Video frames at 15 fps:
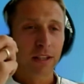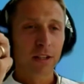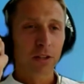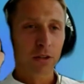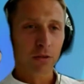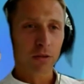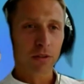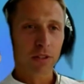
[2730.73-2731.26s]

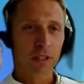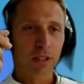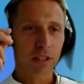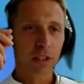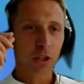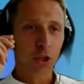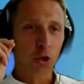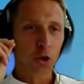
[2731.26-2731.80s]
the
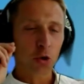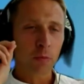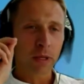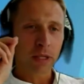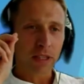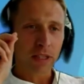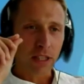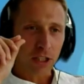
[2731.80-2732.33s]

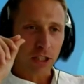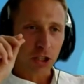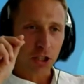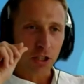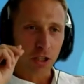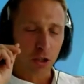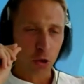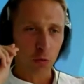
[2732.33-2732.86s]
human touch,
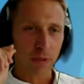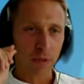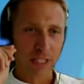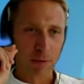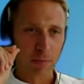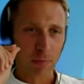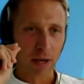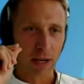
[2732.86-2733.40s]
the human
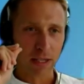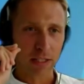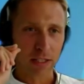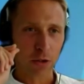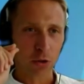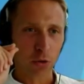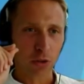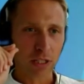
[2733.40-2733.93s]
spice
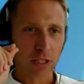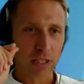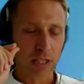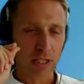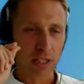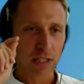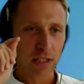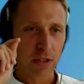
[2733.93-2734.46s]
in all these
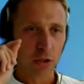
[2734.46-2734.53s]
things.